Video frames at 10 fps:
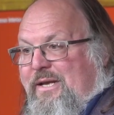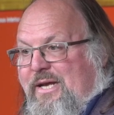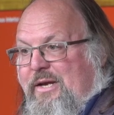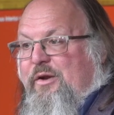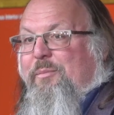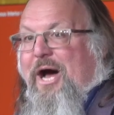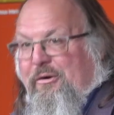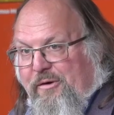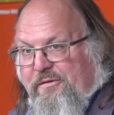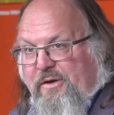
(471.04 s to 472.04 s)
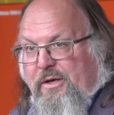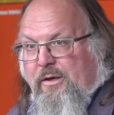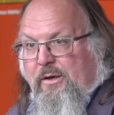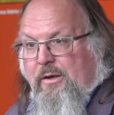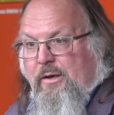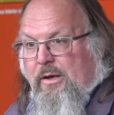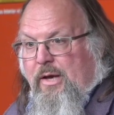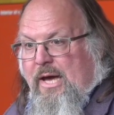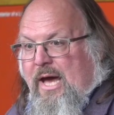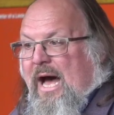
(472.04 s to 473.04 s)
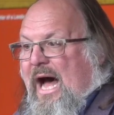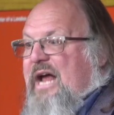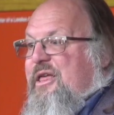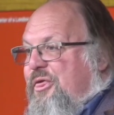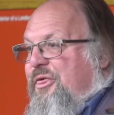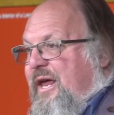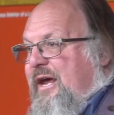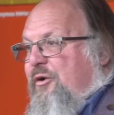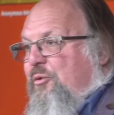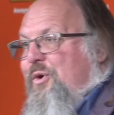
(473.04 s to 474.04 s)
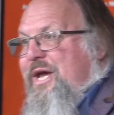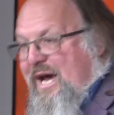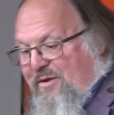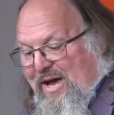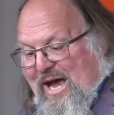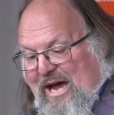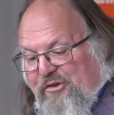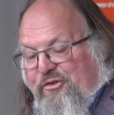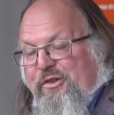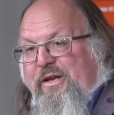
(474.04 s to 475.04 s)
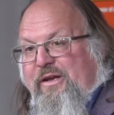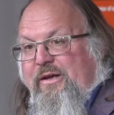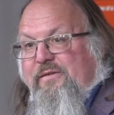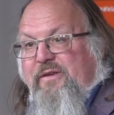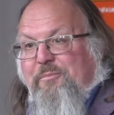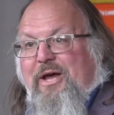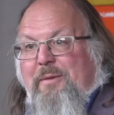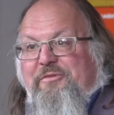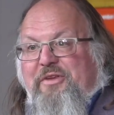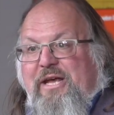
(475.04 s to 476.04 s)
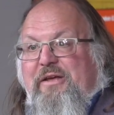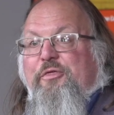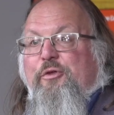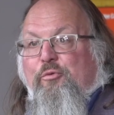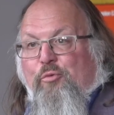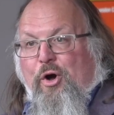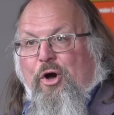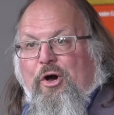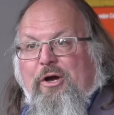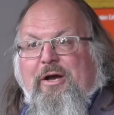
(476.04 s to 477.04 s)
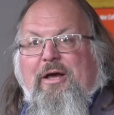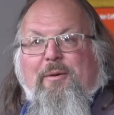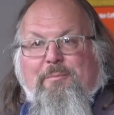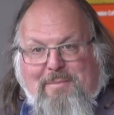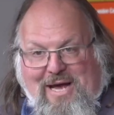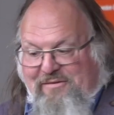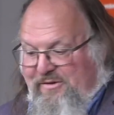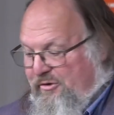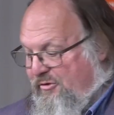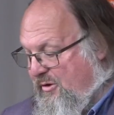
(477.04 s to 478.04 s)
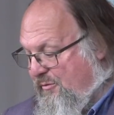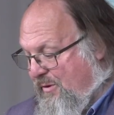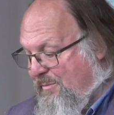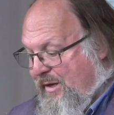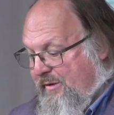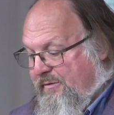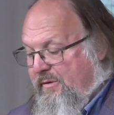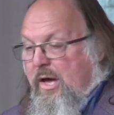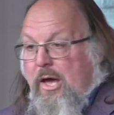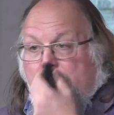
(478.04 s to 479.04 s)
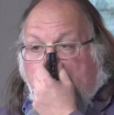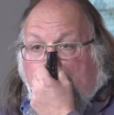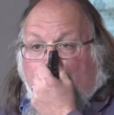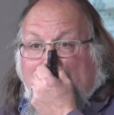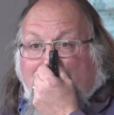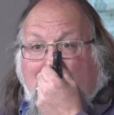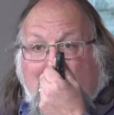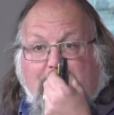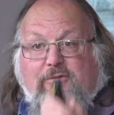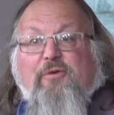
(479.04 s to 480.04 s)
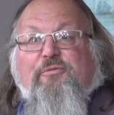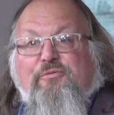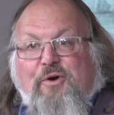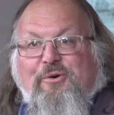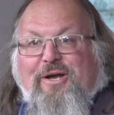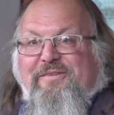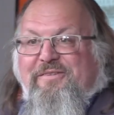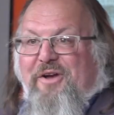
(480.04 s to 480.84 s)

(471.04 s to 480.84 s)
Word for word: in a democracy. I think we have actually sometimes taken the wrong message from this. We tend to focus